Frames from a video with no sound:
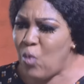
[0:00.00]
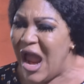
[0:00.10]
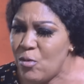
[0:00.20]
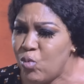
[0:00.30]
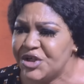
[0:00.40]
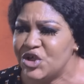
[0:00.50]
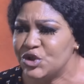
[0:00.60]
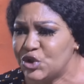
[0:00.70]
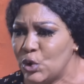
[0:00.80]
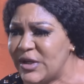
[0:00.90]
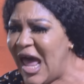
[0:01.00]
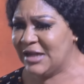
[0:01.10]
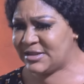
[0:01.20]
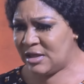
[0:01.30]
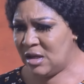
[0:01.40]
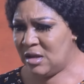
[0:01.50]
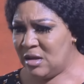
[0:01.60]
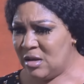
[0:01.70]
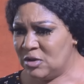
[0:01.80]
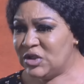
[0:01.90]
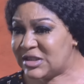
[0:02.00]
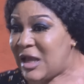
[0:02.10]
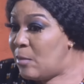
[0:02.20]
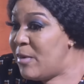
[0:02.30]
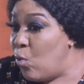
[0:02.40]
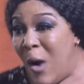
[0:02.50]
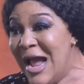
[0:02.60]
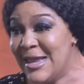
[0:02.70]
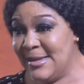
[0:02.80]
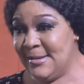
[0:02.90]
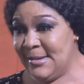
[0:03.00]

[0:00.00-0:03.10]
Why would you do that? Just tell me why.